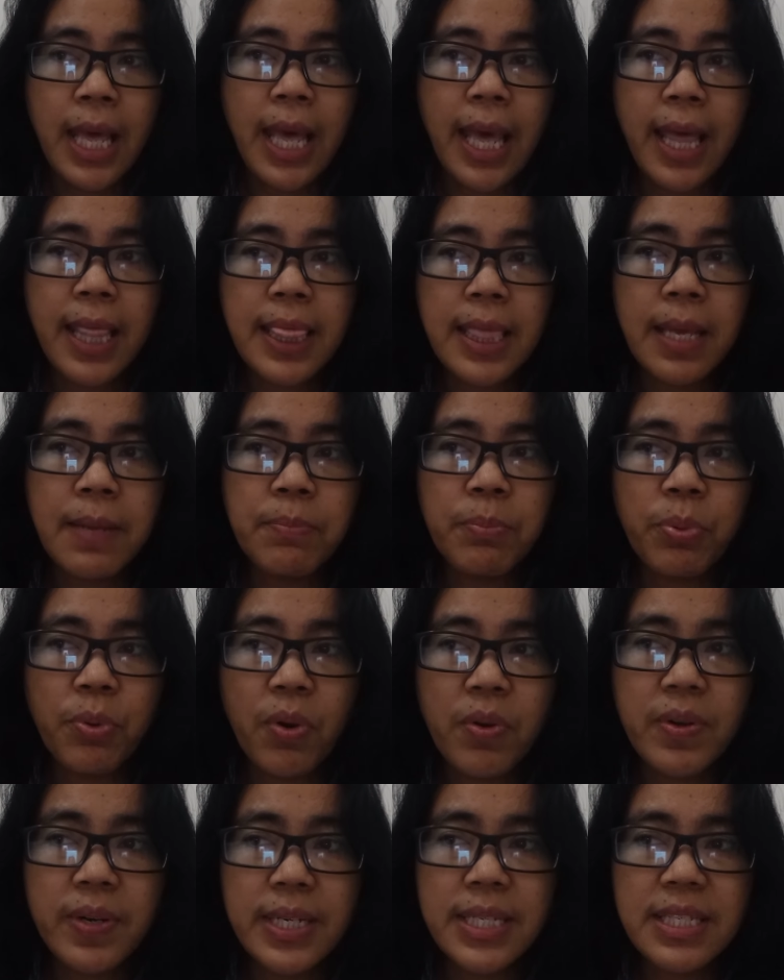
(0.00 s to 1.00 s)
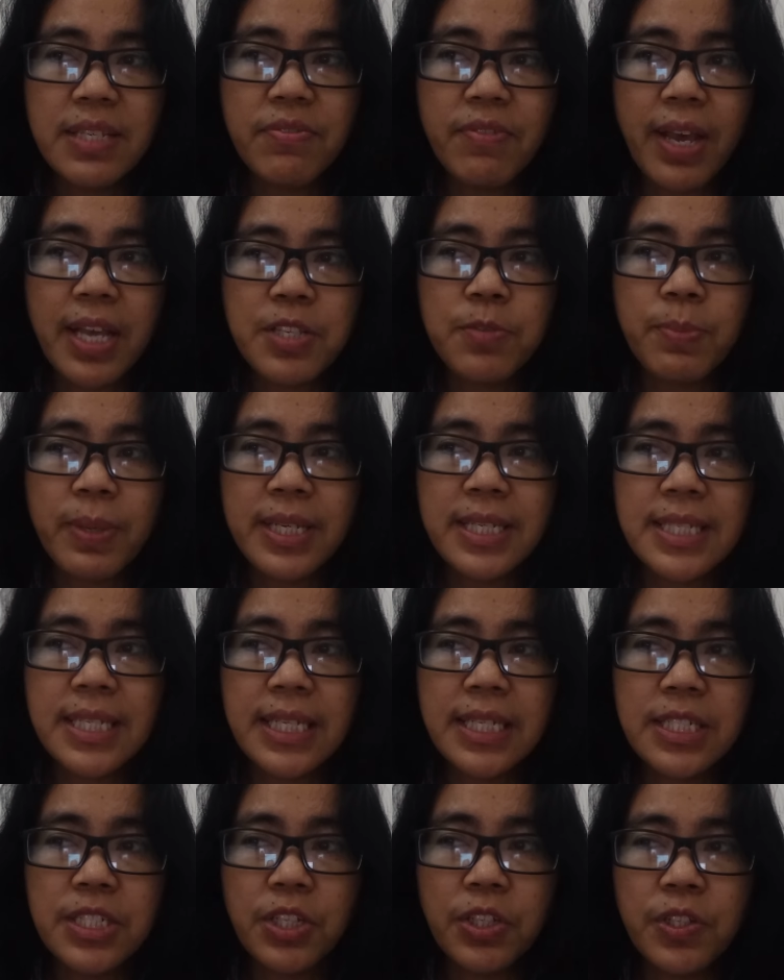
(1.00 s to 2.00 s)
And then progressive aspect
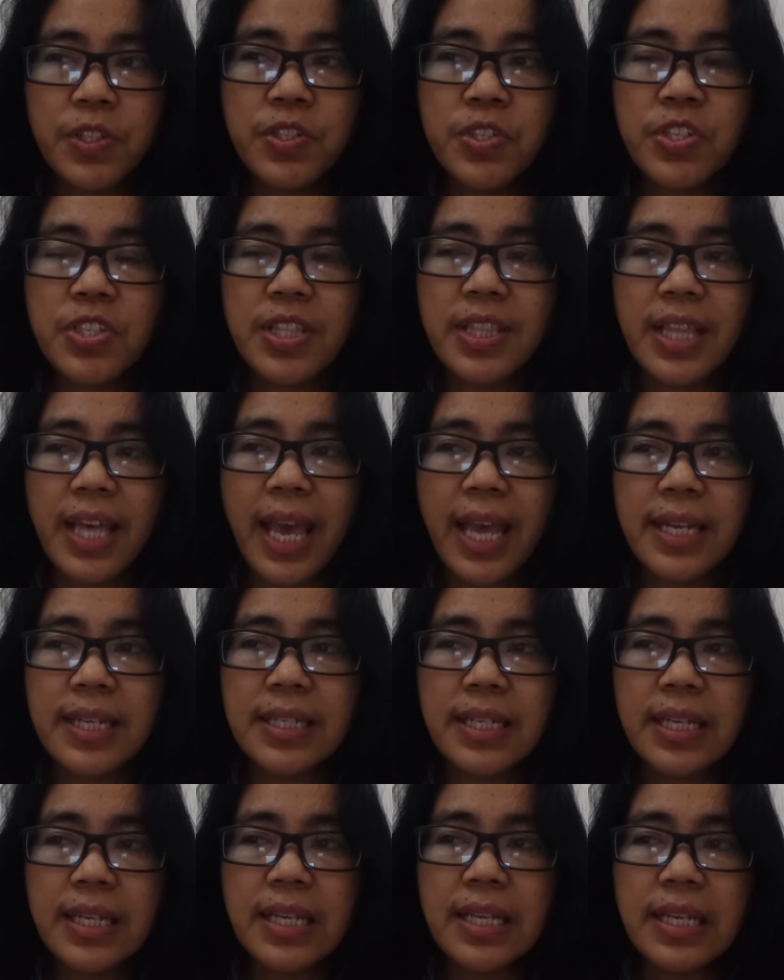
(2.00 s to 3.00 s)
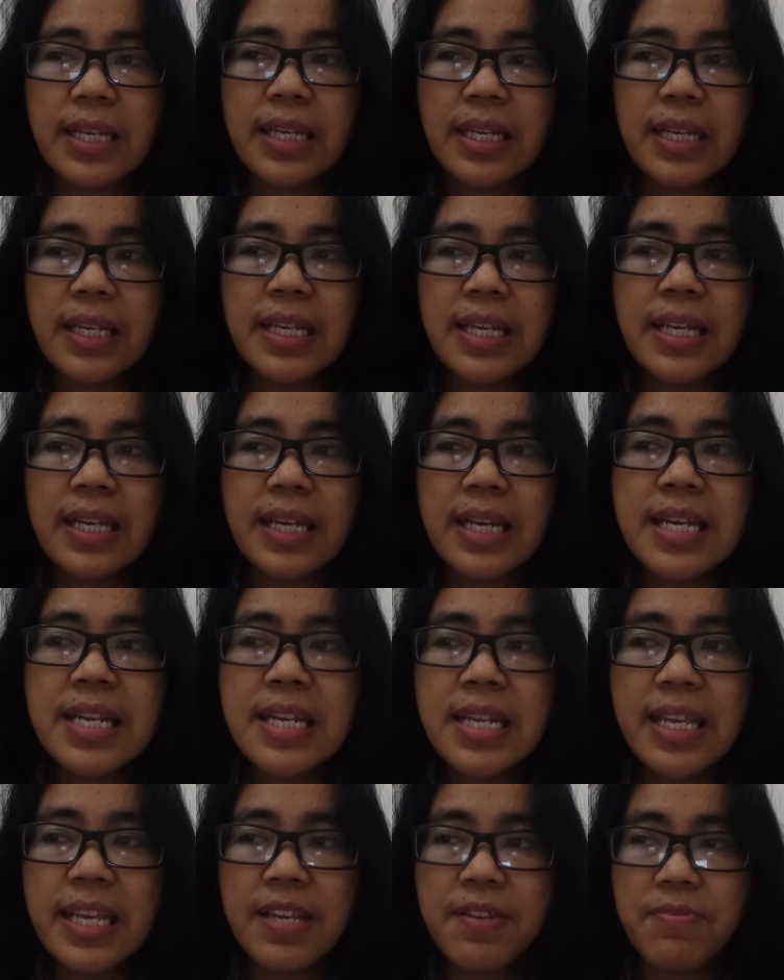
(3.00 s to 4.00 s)
signals that
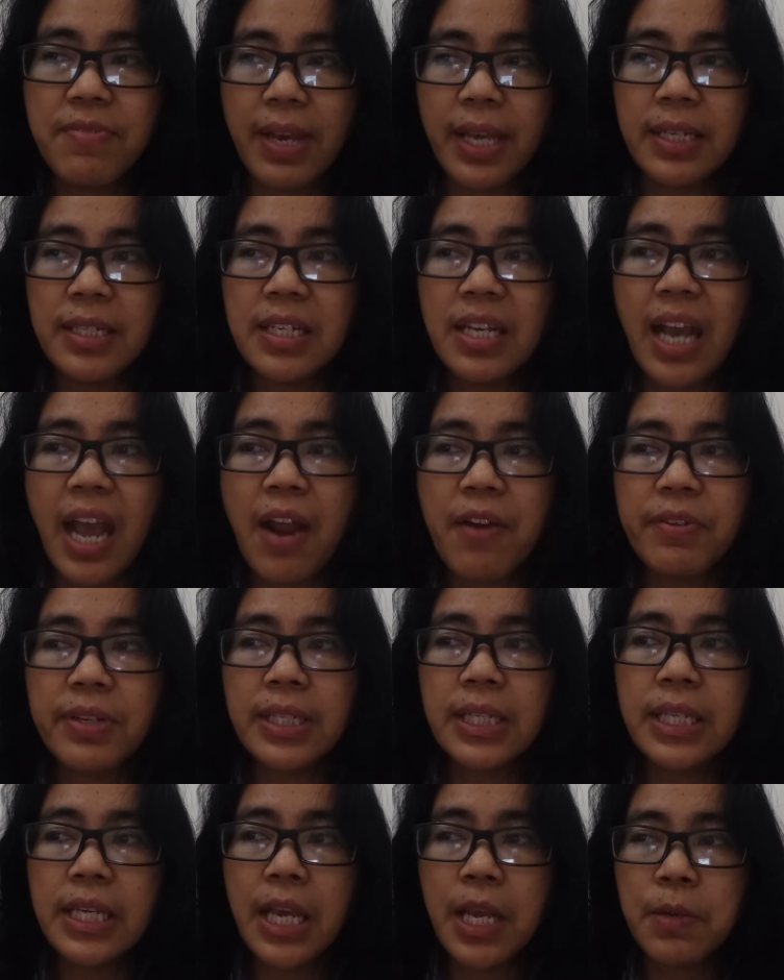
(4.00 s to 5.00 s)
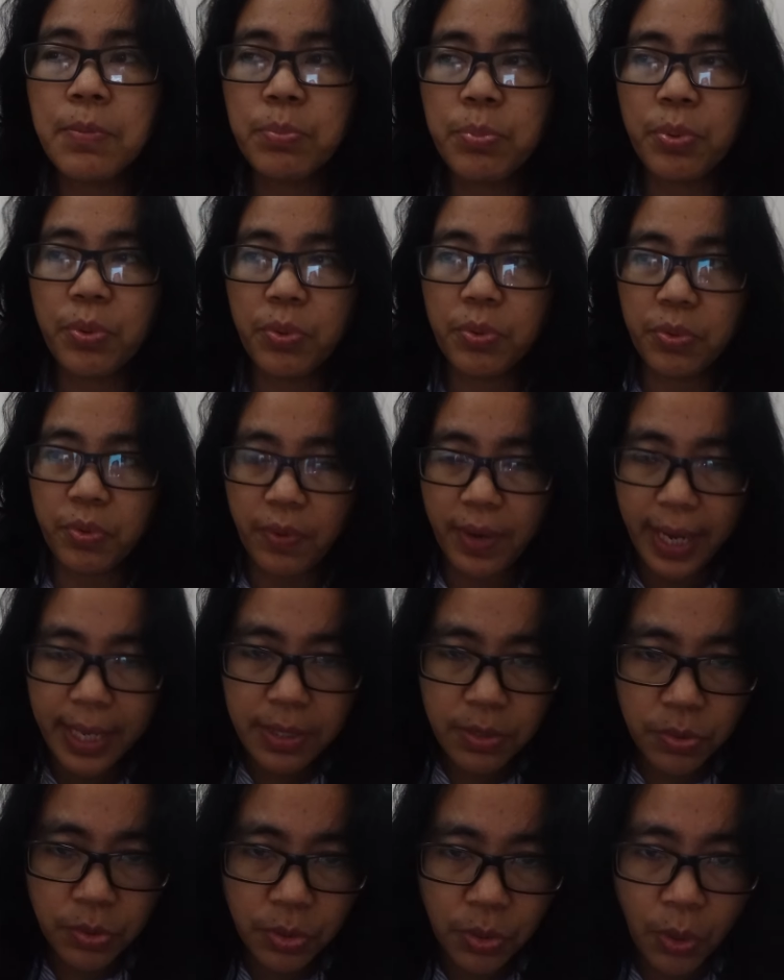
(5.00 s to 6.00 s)
an event currently in
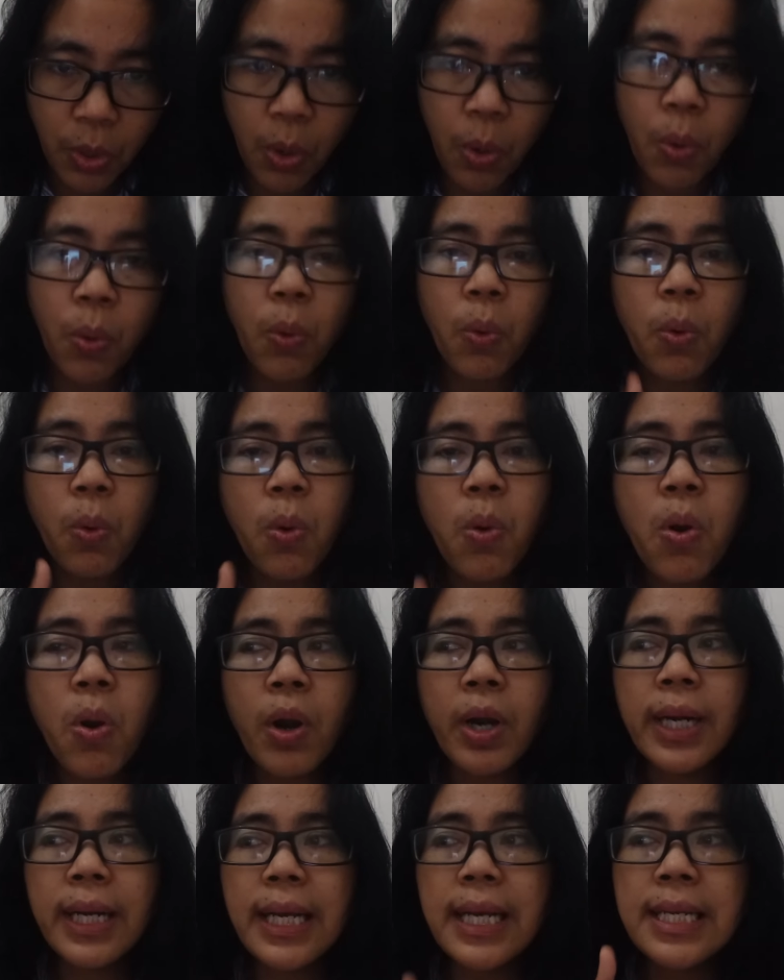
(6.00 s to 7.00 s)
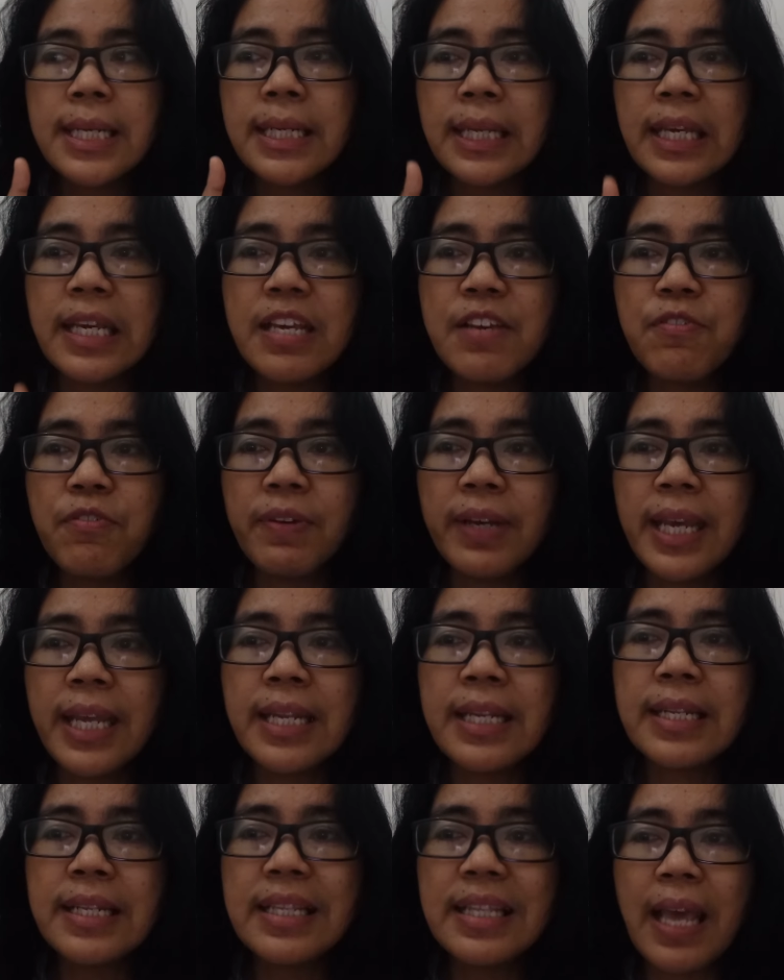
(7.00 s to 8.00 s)
progress or an
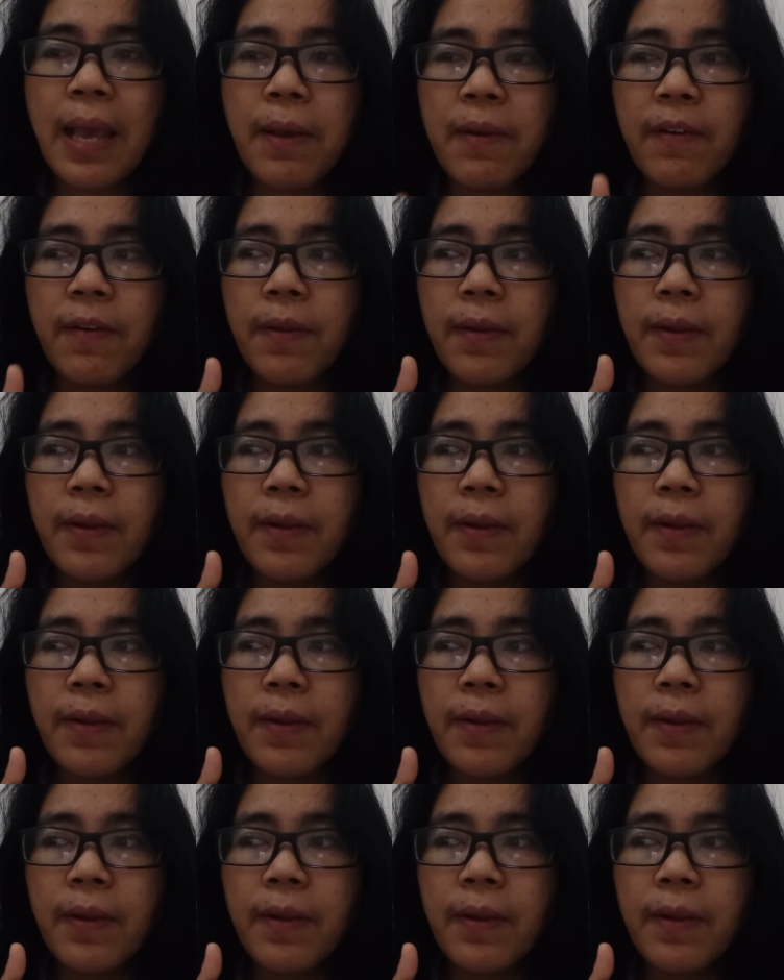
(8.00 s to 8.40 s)
event that